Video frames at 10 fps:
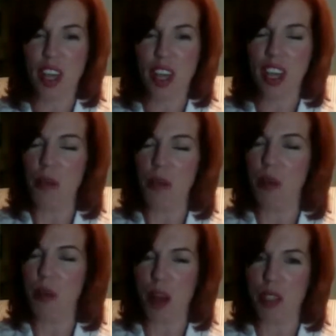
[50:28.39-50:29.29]
And I
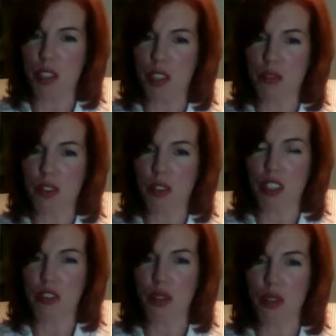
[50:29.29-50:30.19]
promise you, folks, if
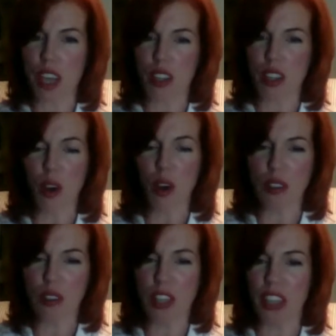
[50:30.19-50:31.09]
you get off
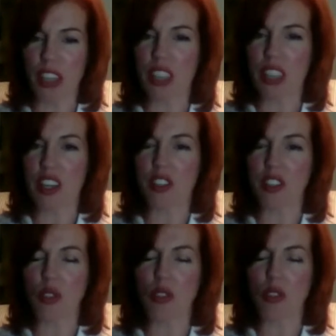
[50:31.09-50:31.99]
of that stuff,
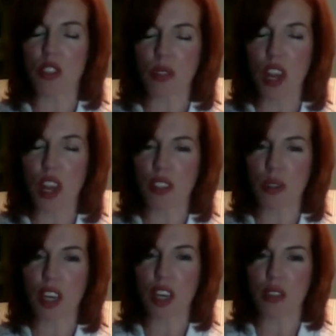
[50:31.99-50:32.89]
you do not
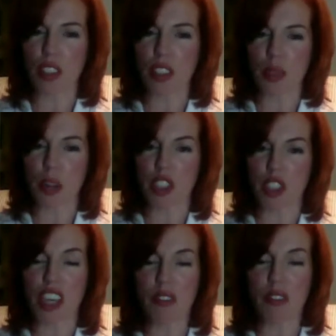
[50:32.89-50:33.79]
crave it as much.
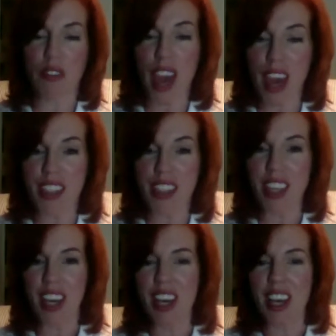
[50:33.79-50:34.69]
In fact,
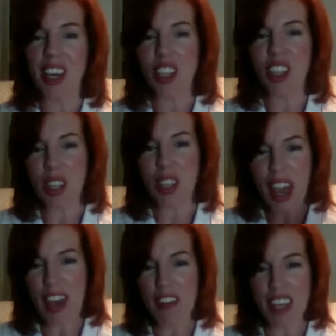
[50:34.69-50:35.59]
you'll
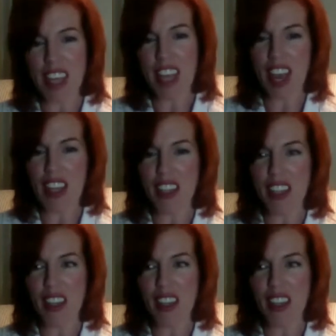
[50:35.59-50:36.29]
have it again.